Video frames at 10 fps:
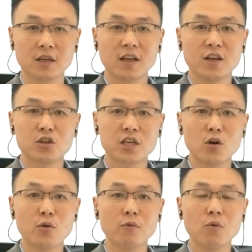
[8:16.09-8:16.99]

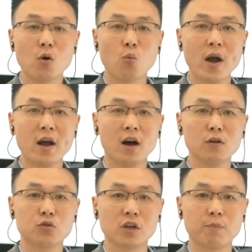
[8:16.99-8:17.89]
sharing
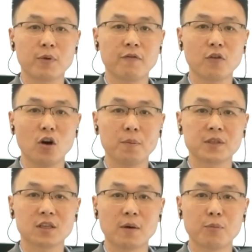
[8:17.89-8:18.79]
100 pflops
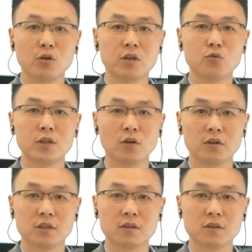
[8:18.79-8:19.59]
computing resource.